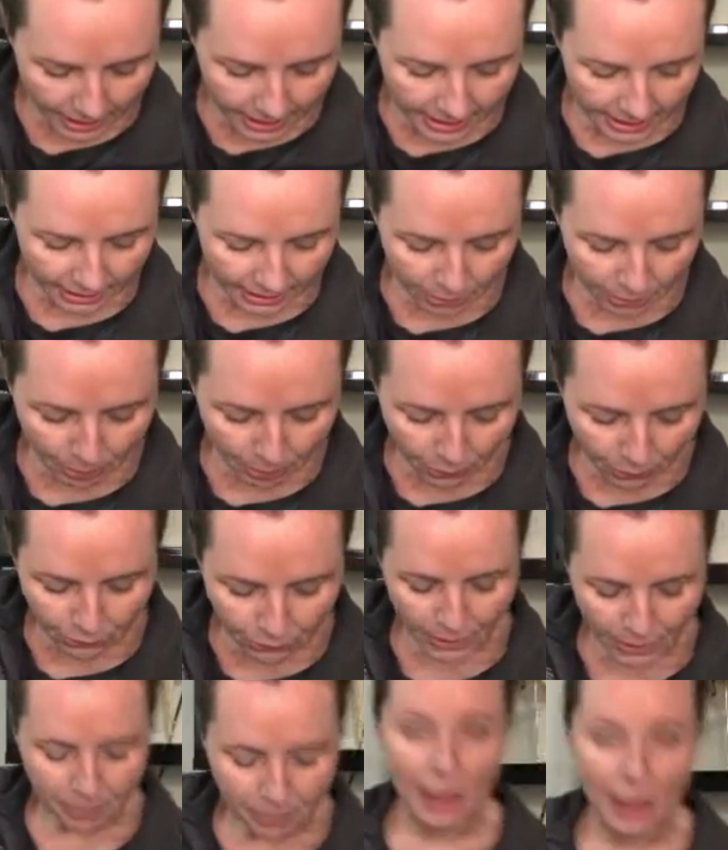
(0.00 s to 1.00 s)
Now the
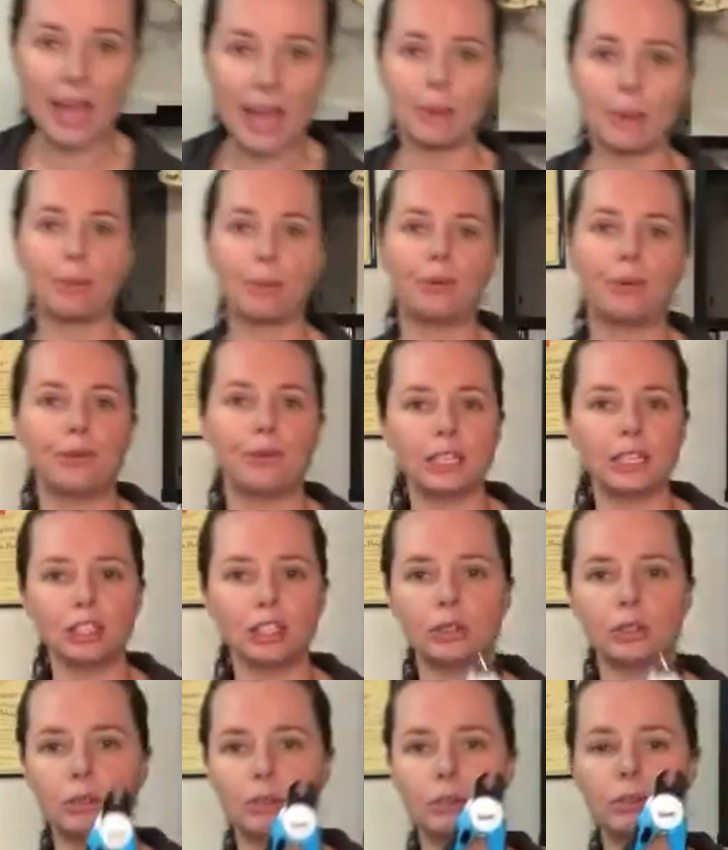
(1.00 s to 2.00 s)
Purina
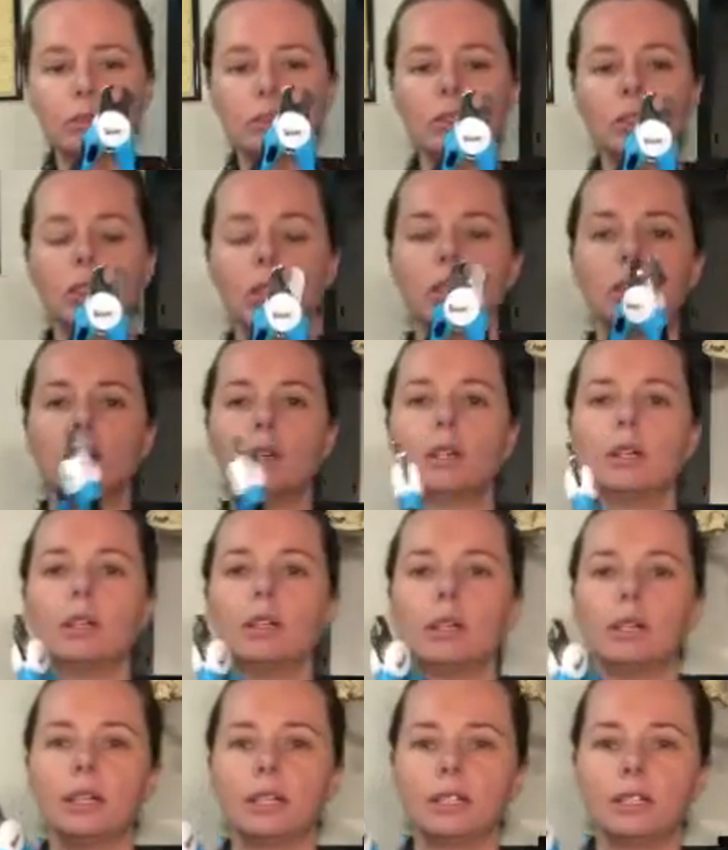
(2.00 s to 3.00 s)
Professional,
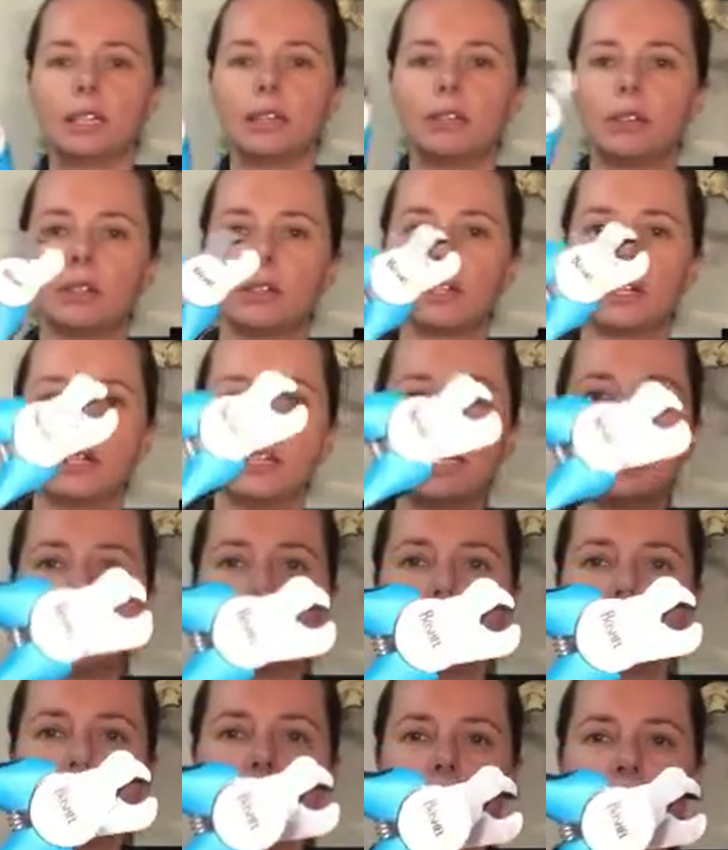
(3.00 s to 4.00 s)
let's have a look at these
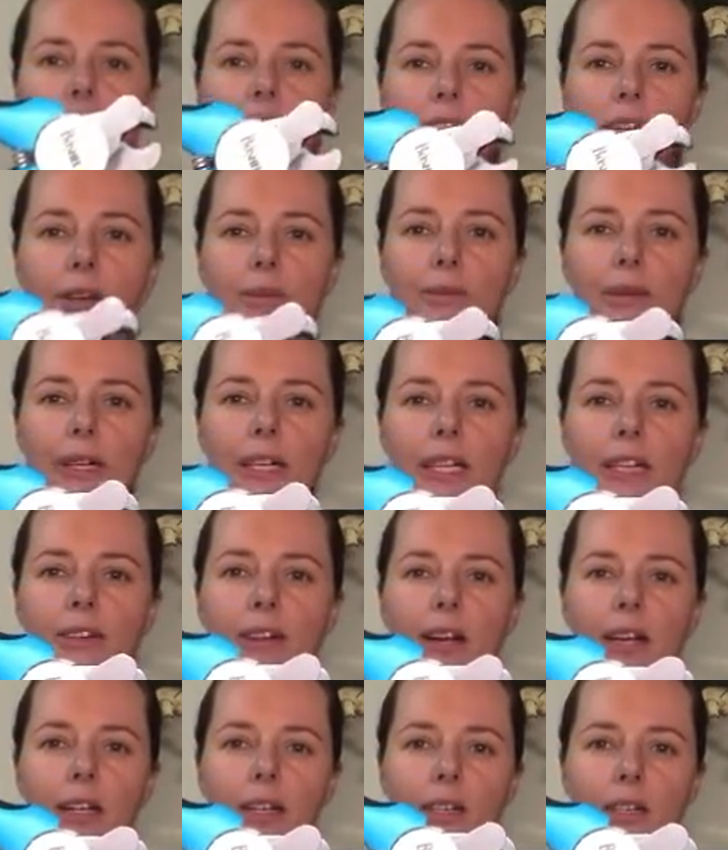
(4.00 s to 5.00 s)
ones. They look kind of funky,
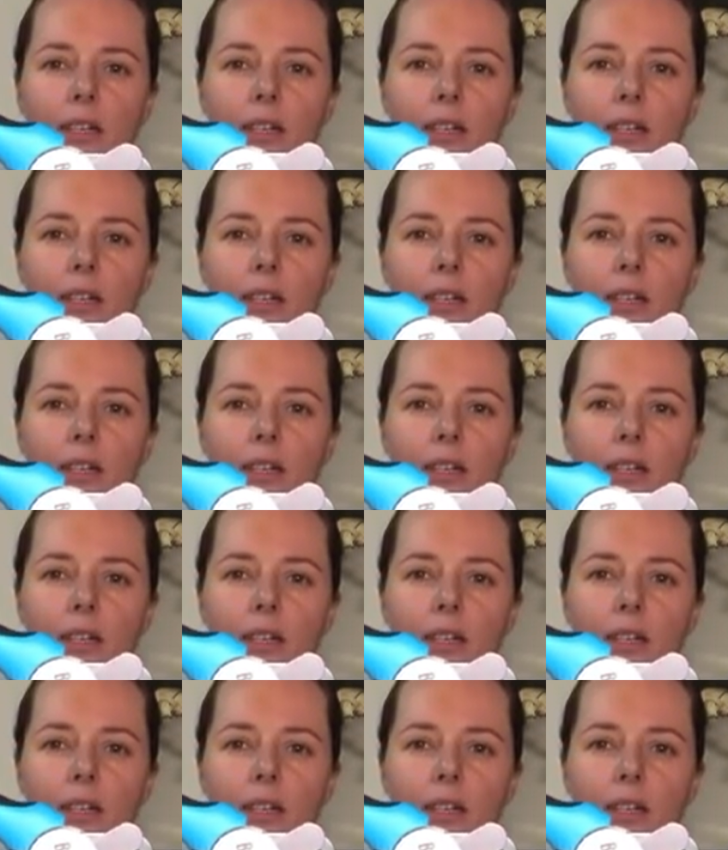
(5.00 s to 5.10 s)
right?